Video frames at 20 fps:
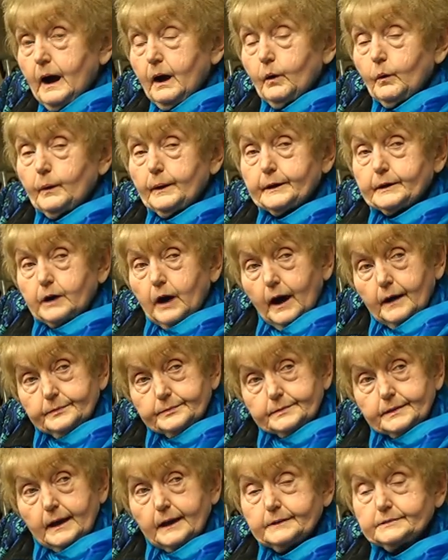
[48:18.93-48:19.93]
We
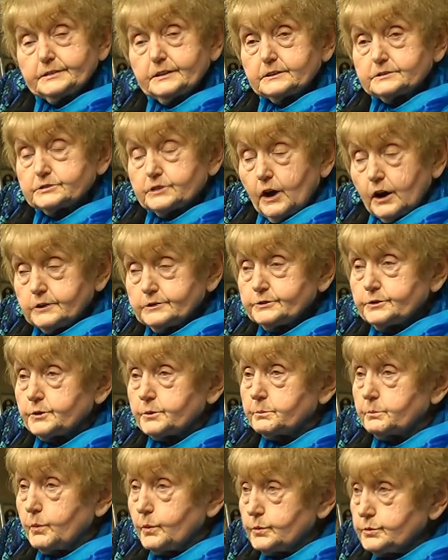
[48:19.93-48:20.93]
contacted
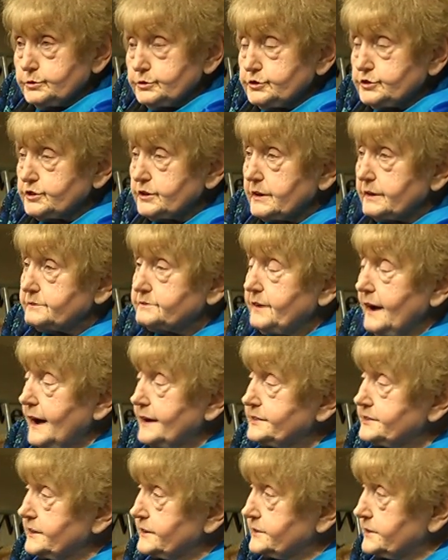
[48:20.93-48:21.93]
Dr. Munch,
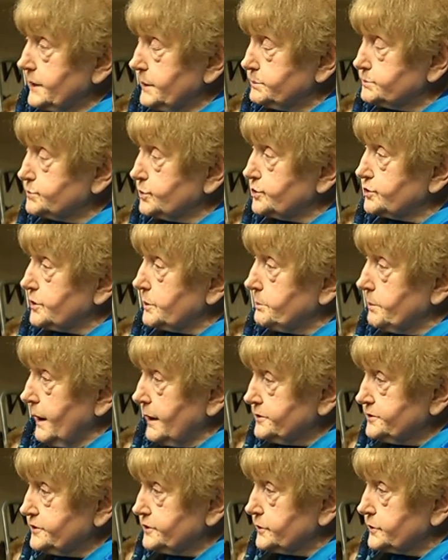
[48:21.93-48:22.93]
invited him to the
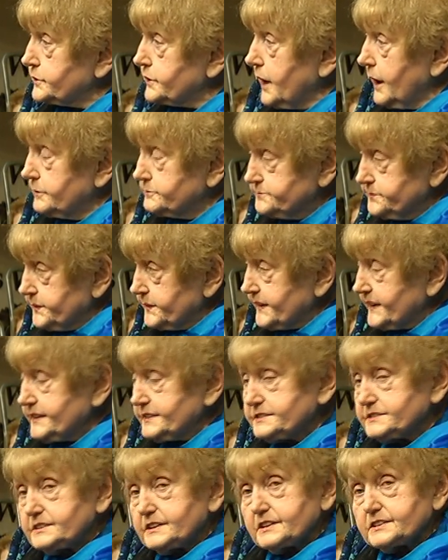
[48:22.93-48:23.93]
Boston
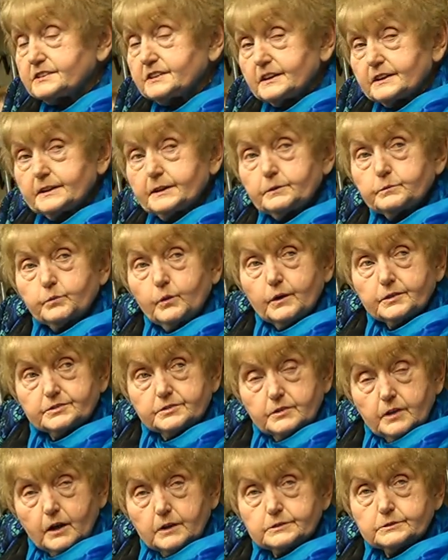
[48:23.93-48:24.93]
conference. He said he was
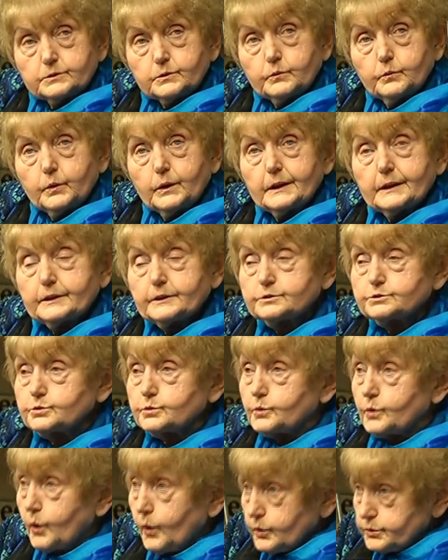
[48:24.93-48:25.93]
not willing
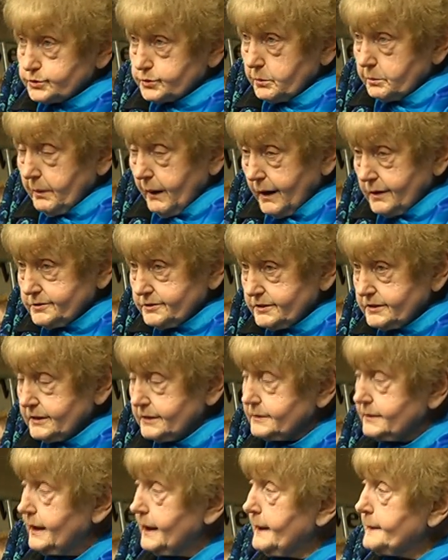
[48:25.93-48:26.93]
to go to
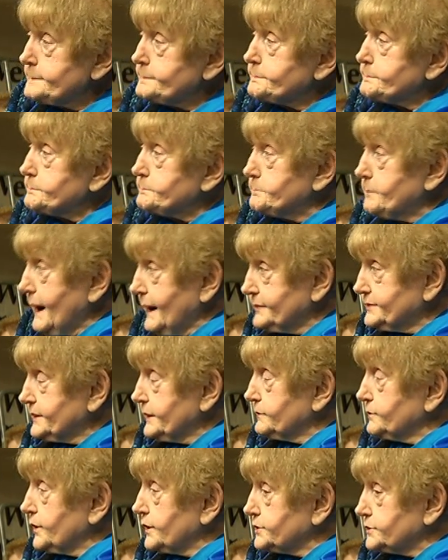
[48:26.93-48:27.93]
Boston, but
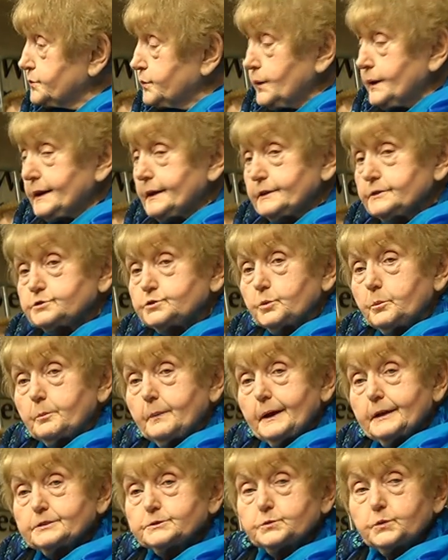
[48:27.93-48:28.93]
he was willing to
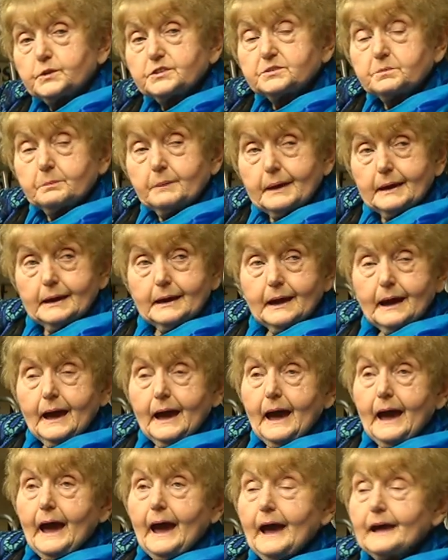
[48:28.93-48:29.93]
meet with me
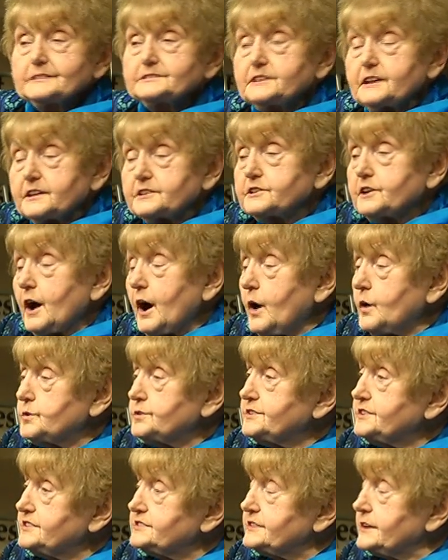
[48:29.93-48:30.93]
at his
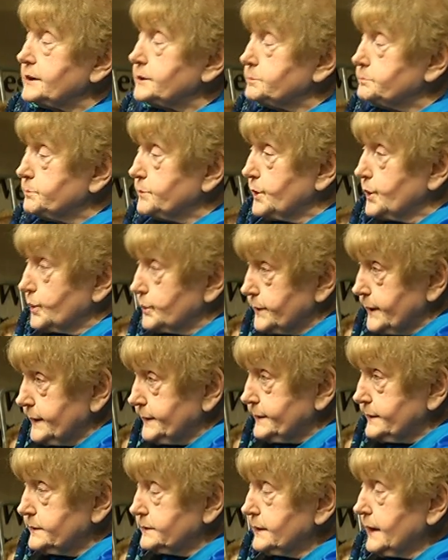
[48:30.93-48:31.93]
house near
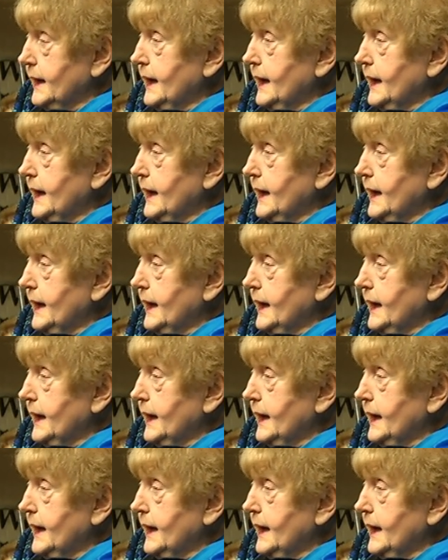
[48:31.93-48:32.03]
Munich,